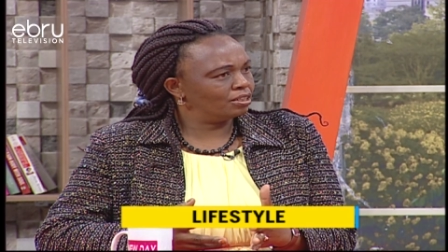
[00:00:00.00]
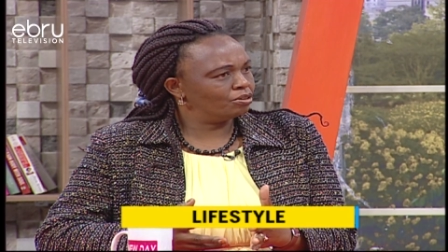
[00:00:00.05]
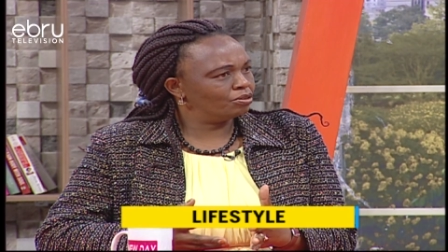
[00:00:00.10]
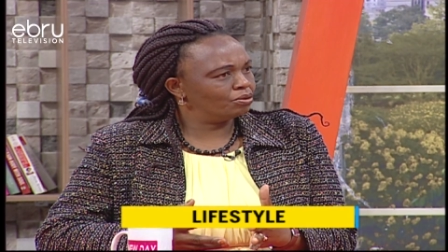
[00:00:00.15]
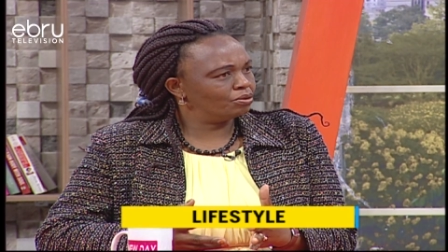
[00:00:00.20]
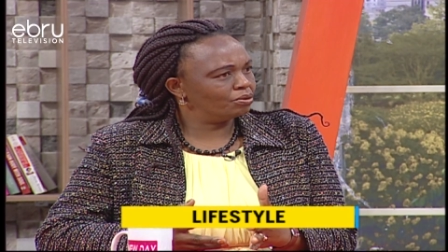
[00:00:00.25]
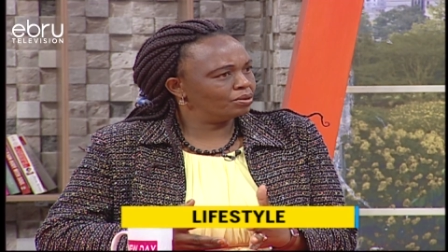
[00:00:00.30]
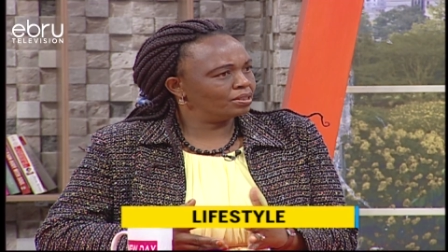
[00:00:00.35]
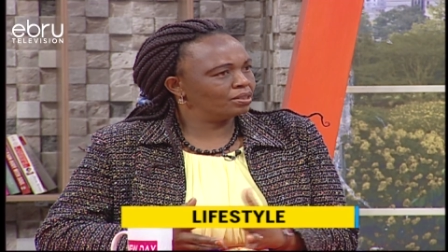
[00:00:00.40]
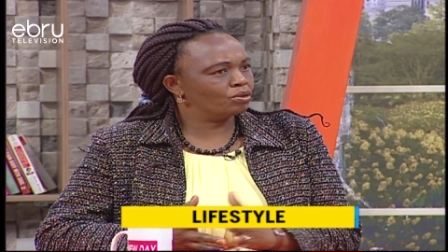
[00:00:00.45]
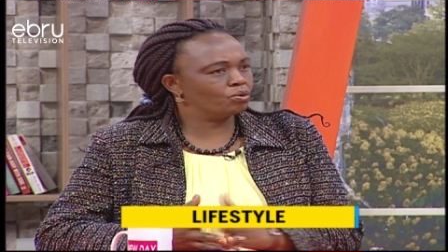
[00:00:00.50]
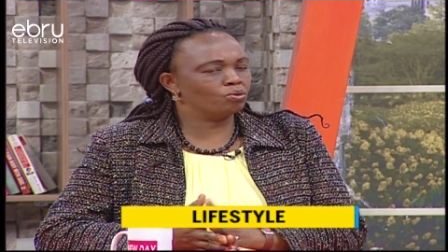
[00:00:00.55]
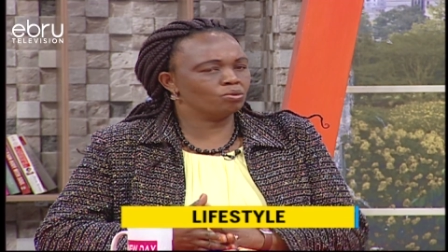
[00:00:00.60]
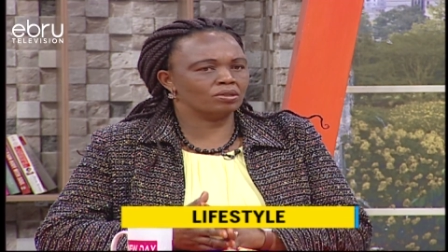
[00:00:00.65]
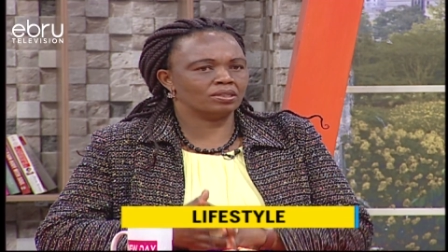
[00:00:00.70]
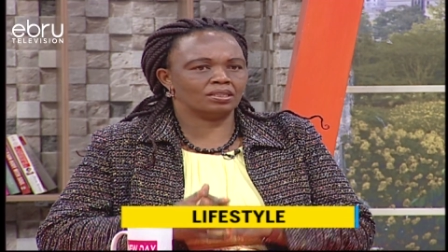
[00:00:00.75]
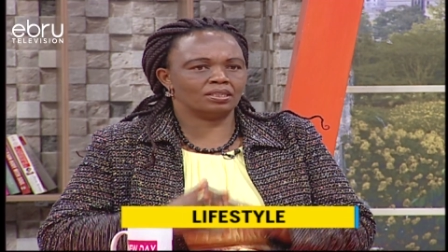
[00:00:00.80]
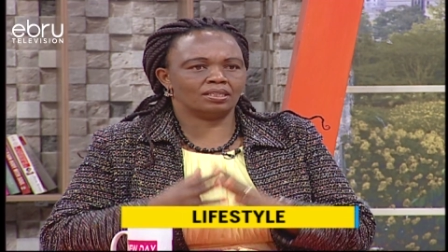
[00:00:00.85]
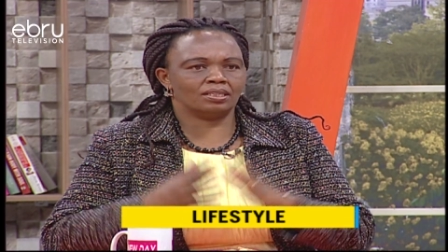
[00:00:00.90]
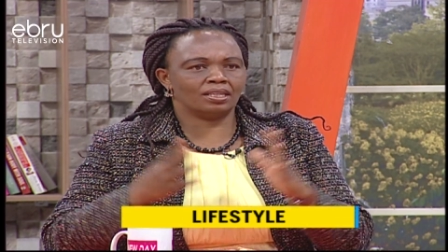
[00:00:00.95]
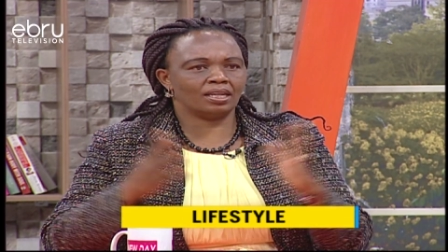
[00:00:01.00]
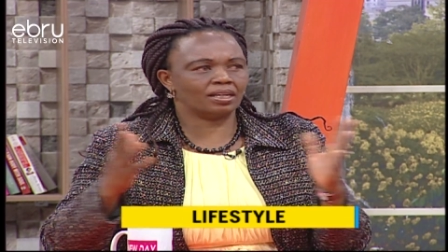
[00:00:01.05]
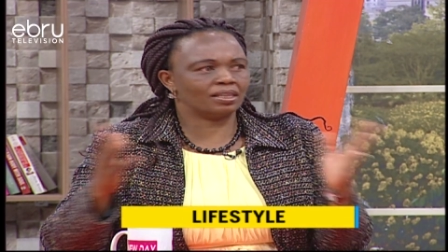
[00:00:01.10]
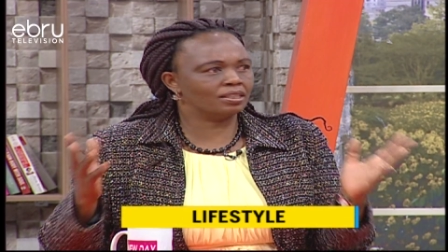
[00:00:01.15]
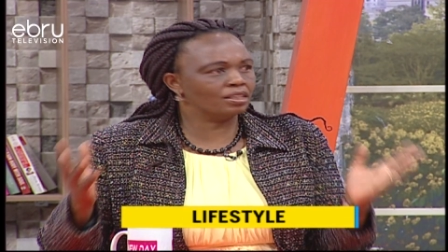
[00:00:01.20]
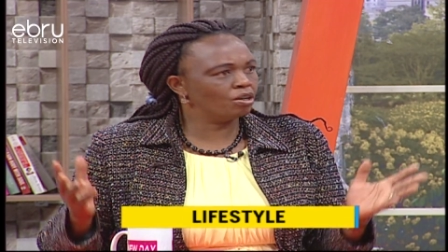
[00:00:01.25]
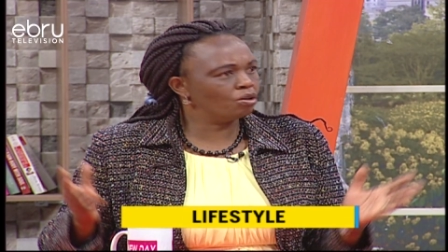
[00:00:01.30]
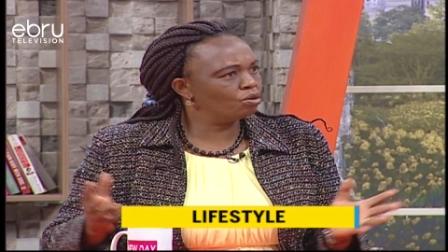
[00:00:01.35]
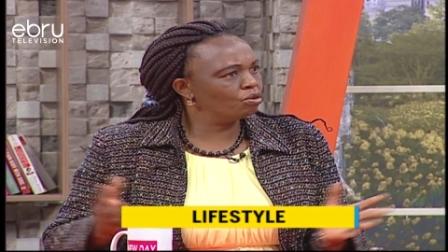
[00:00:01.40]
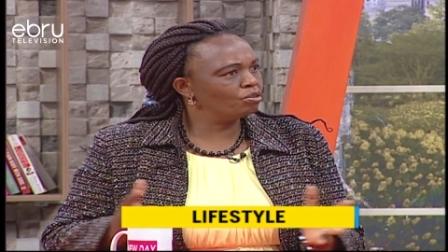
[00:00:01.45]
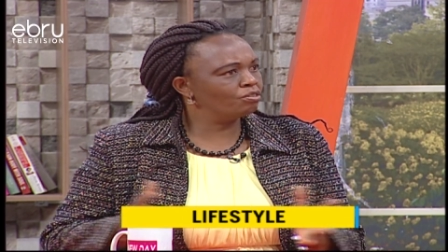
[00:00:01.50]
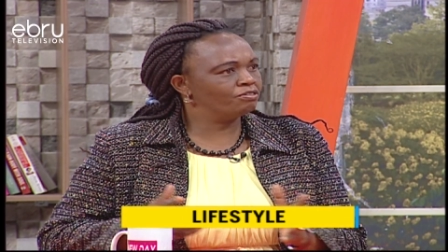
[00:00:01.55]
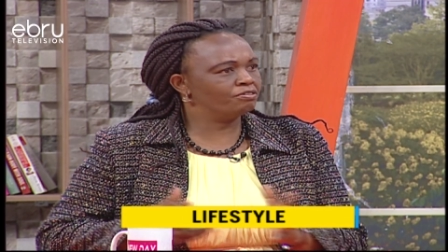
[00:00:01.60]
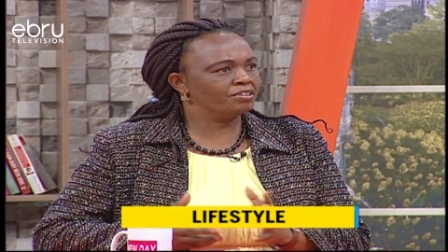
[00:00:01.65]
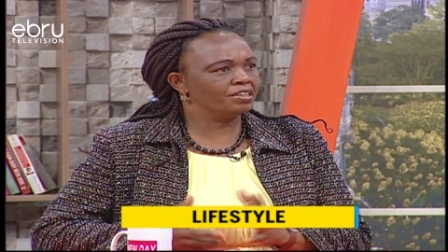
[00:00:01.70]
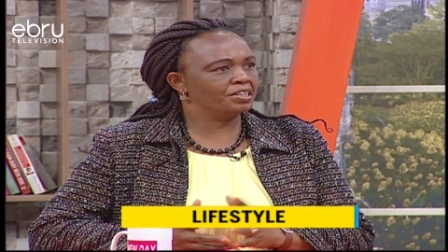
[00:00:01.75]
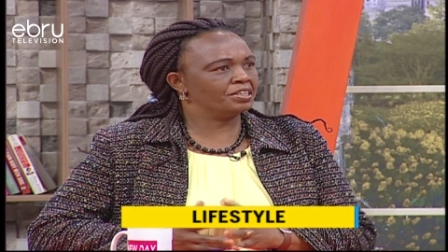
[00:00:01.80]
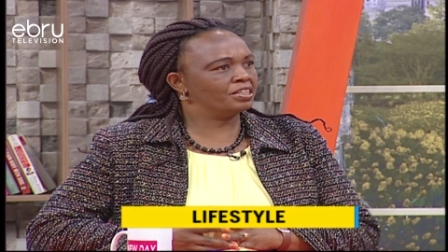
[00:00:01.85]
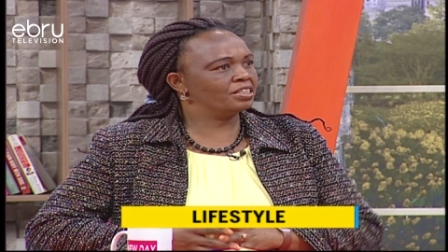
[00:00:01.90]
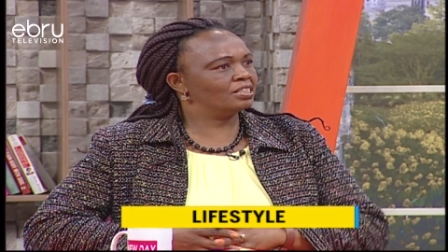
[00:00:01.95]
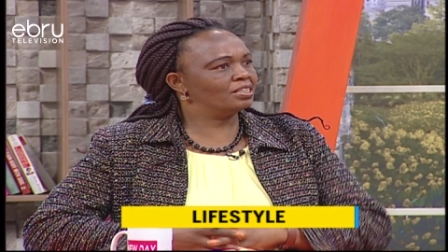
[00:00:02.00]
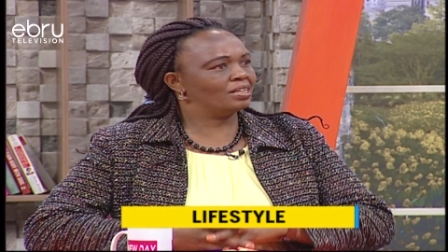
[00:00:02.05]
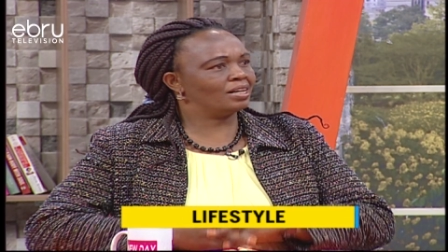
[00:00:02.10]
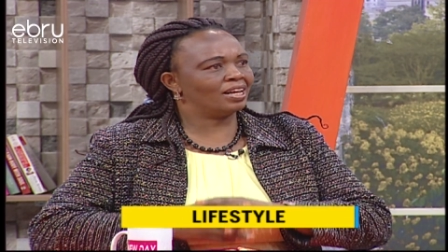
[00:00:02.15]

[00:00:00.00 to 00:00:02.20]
You know, it could take the whole village